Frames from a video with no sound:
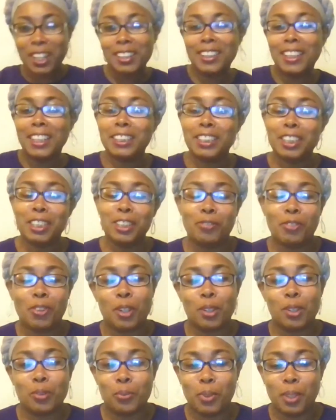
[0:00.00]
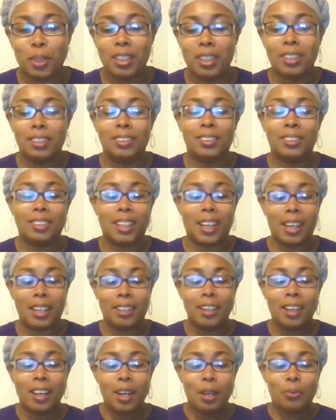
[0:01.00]
This is for the ones
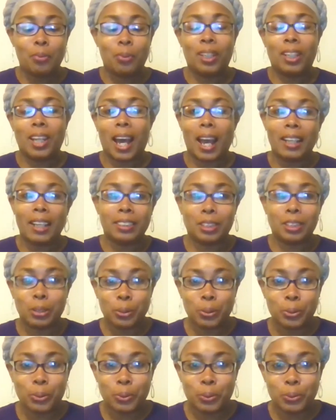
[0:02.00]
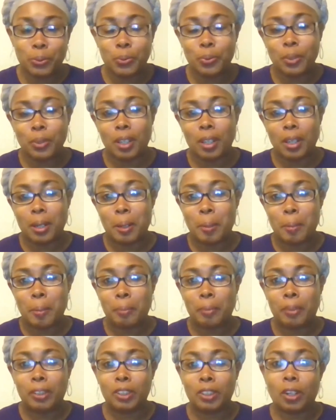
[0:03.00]
that would like to
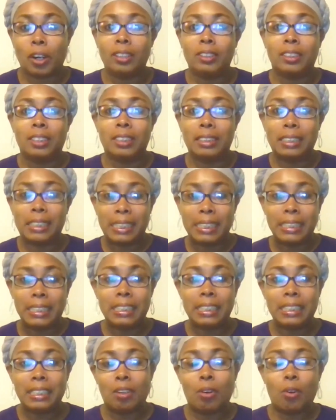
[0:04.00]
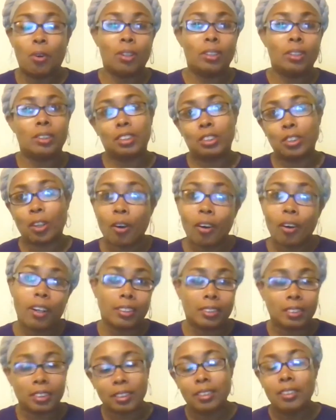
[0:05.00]
start deleting or
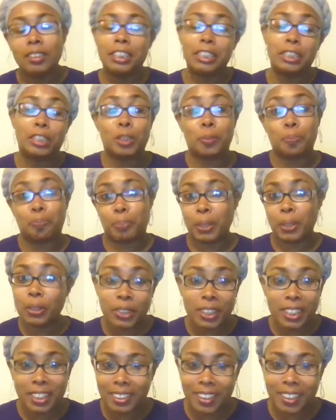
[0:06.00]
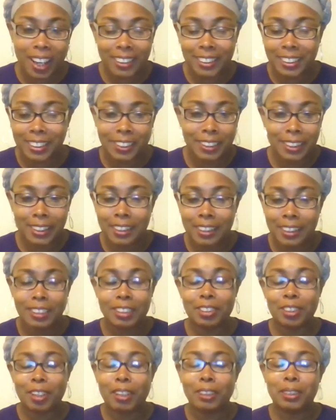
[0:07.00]
start disputing, not deleting,
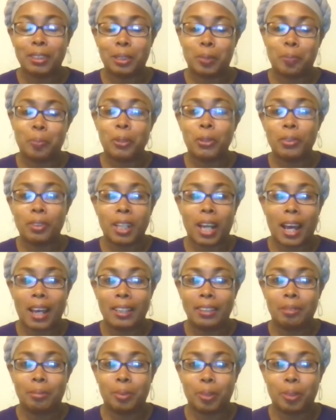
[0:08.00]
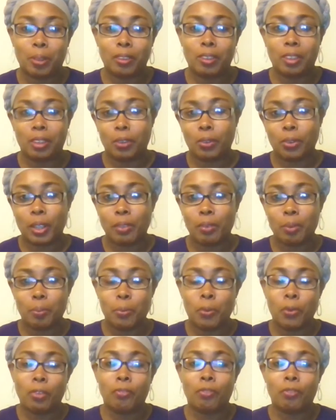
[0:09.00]
start disputing items on their credit
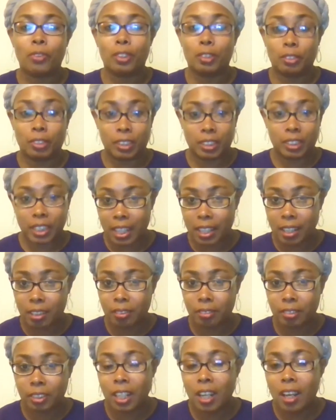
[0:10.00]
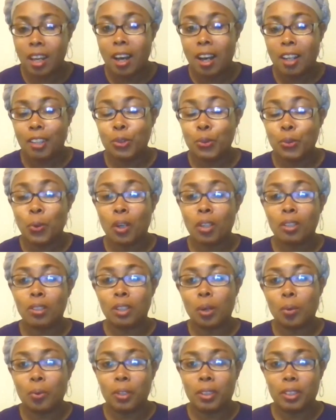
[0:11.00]
report for yourselves. You want to
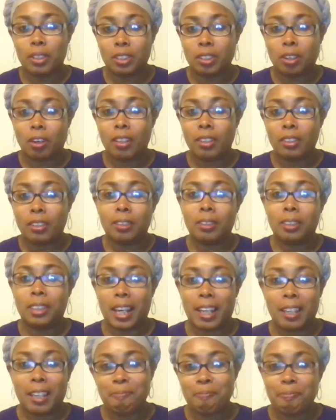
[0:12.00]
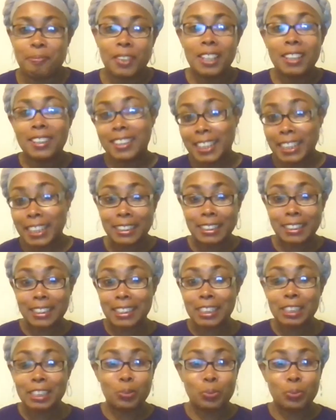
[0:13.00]
know where to start. Okay, this
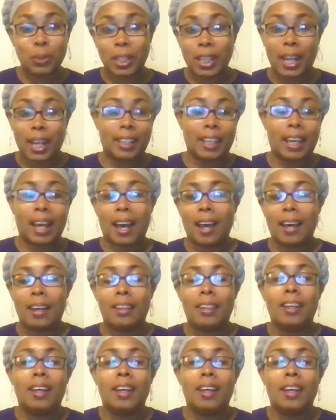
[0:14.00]
is what I got.